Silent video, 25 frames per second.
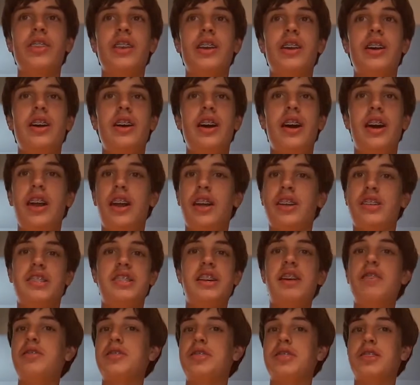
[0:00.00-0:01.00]
and it
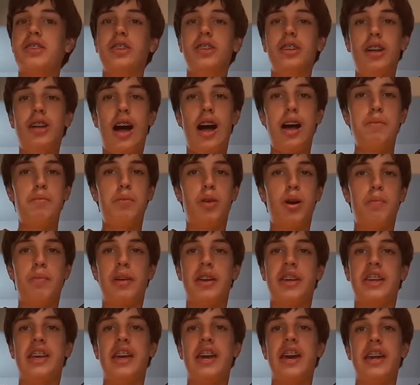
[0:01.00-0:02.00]
sounds a lot more
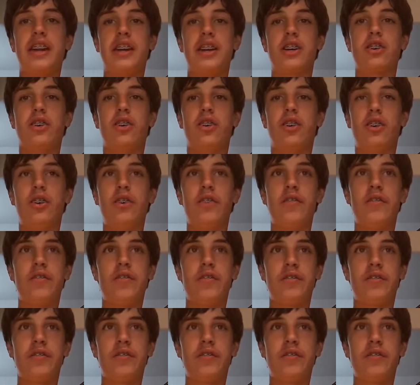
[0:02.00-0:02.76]
mechanical.